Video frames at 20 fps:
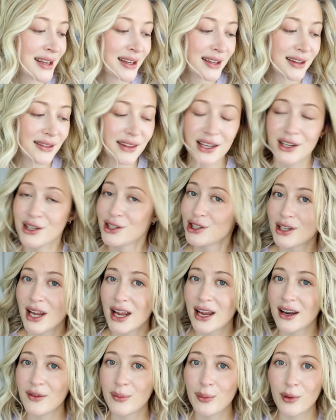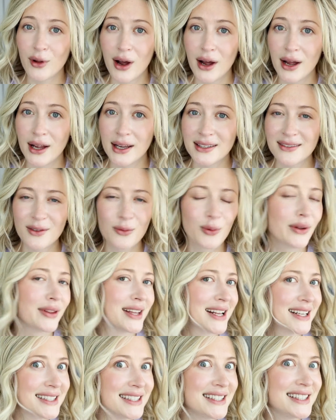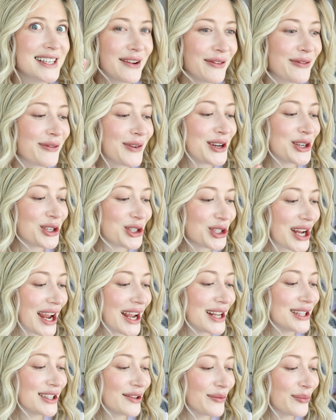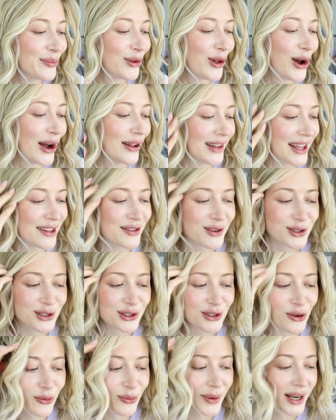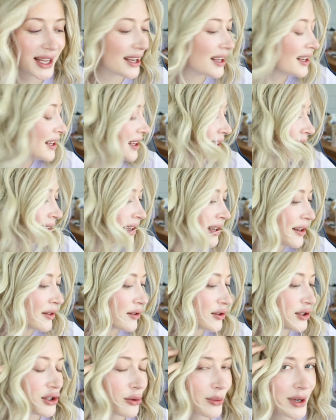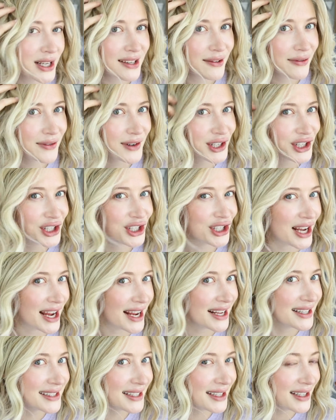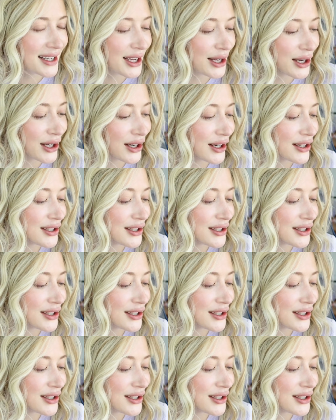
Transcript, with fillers: this shade of blonde, well, these different shades of blonde, like there's so many different shades in here.